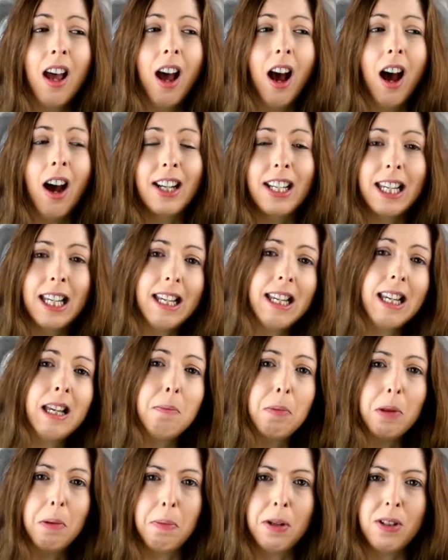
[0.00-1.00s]
I
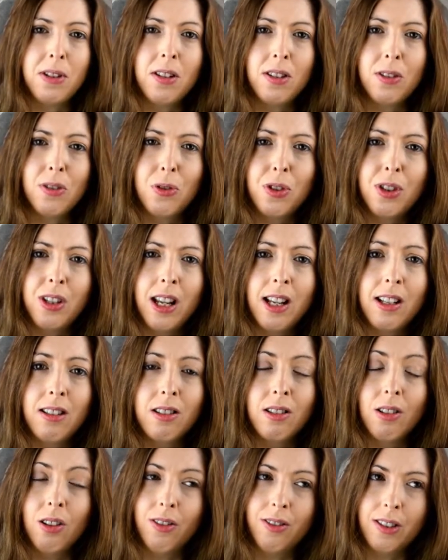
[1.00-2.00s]
keep the business
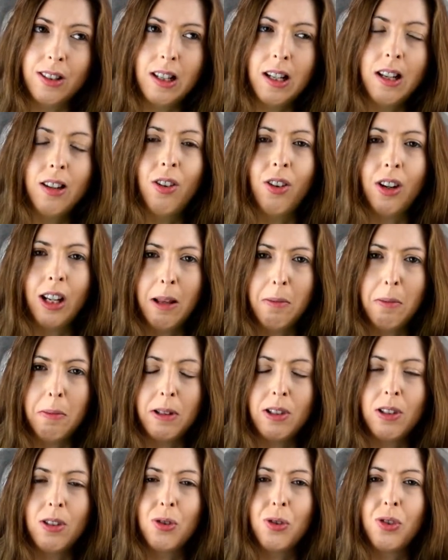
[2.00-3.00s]
receipts, obviously, got to keep the
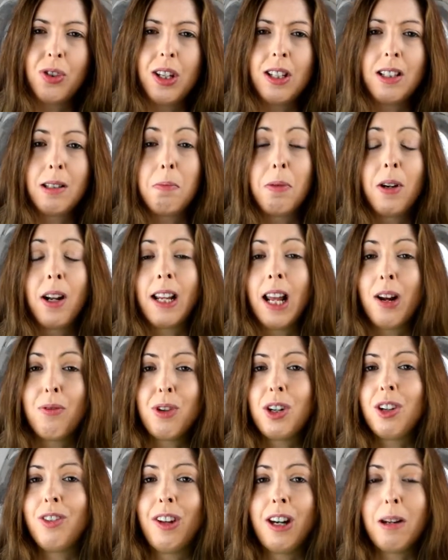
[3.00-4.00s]
business receipts, but I get
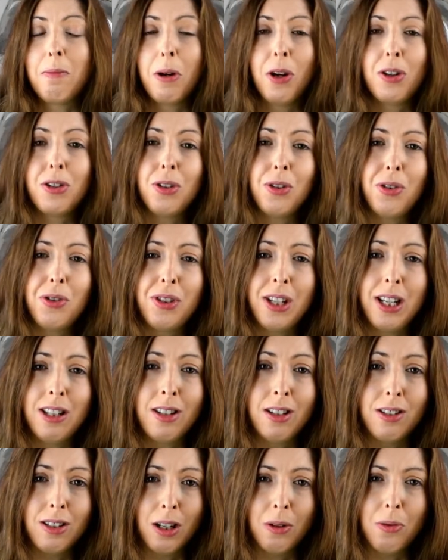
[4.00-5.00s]
rid of any personal receipts
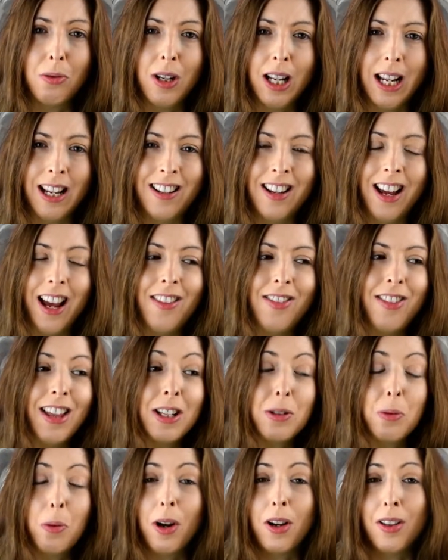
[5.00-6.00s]
I don't need. And
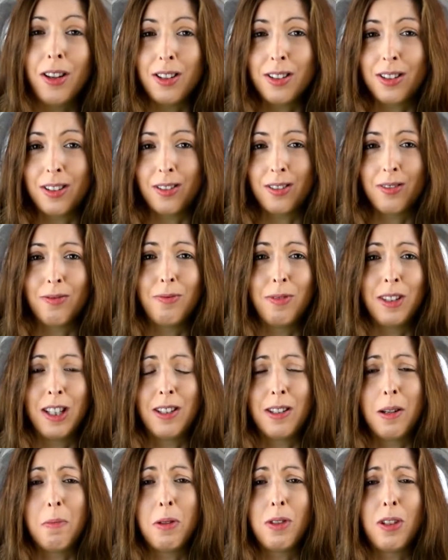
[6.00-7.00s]
that's why this
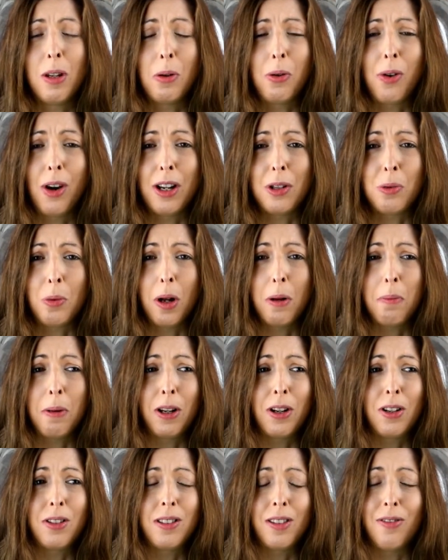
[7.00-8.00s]
system is so great as well,
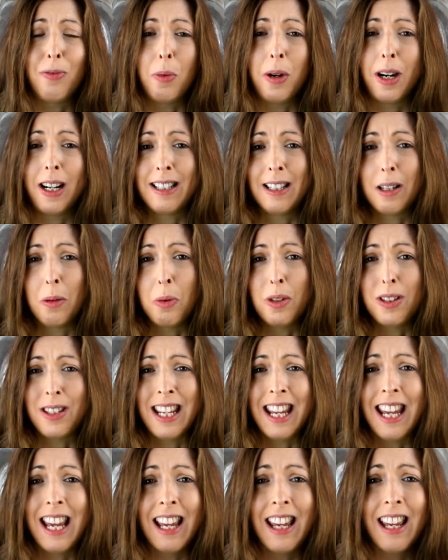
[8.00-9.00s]
because if when I did it once a
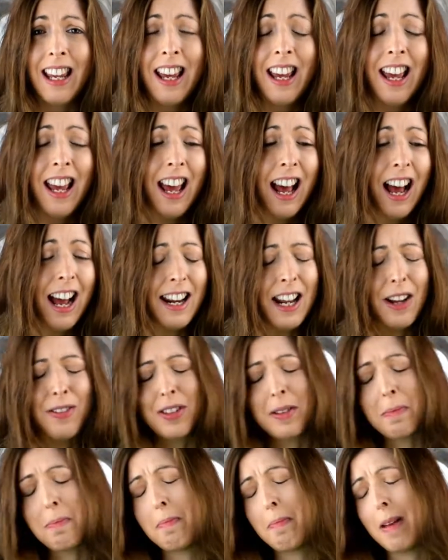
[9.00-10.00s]
year, I'd have
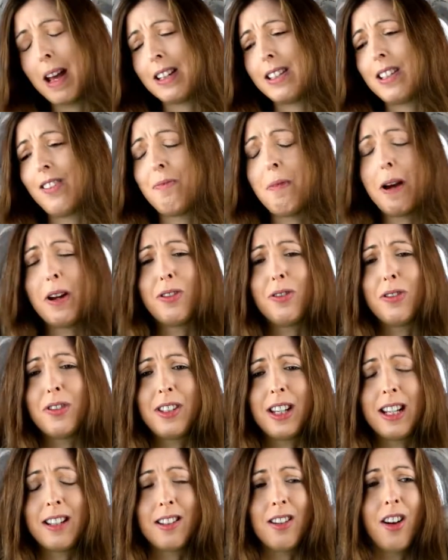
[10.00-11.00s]
this massive amount of
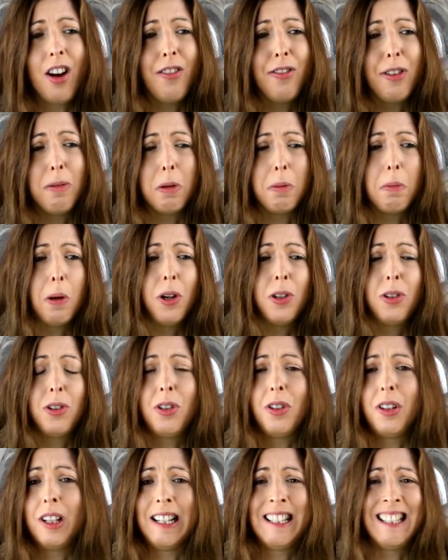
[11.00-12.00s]
receipts, and half of them were
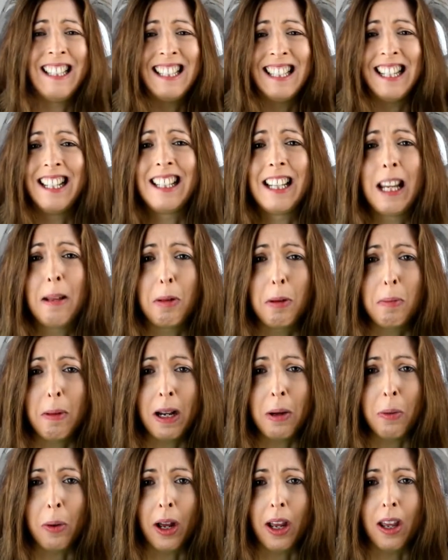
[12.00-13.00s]
personal, and I didn't need to keep them
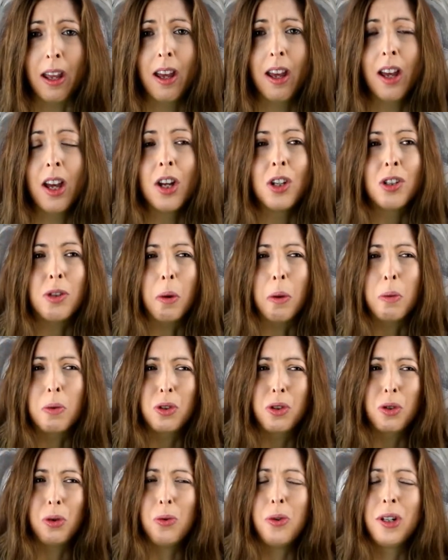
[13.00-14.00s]
anyway. So I was
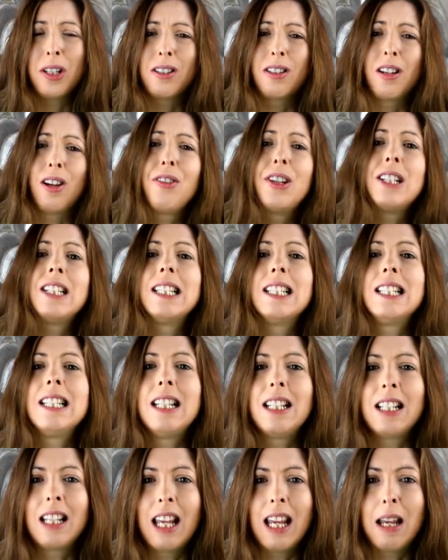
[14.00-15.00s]
storing stuff I didn't
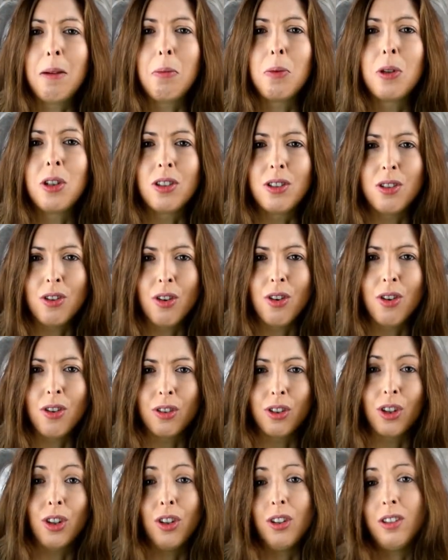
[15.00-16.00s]
need to keep, which is
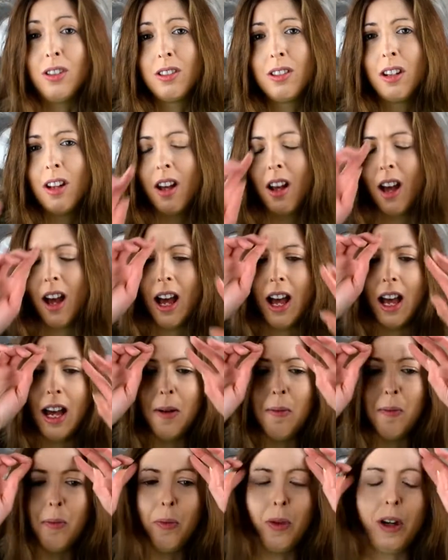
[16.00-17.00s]
not good.
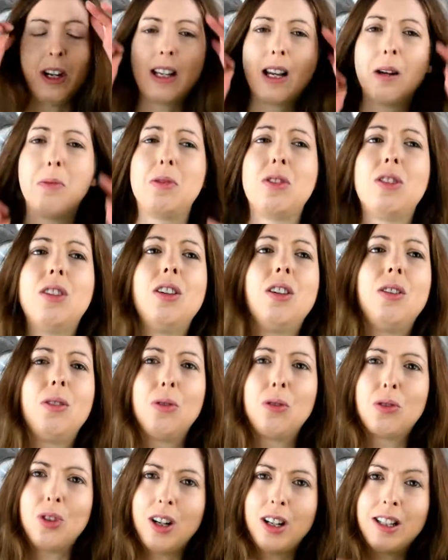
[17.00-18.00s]
When it comes
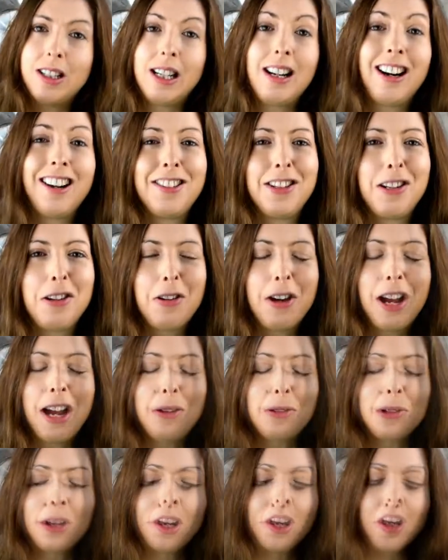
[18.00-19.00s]
to trying to declutter your
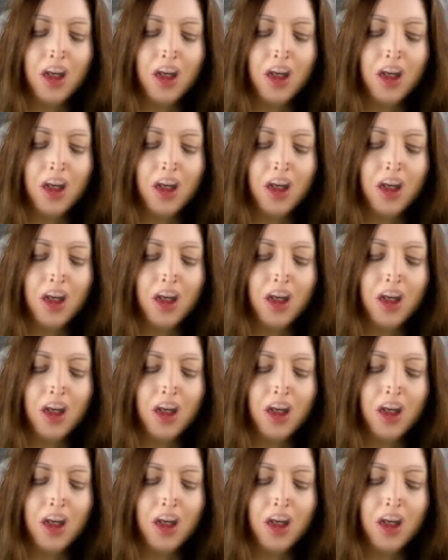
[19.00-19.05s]
house.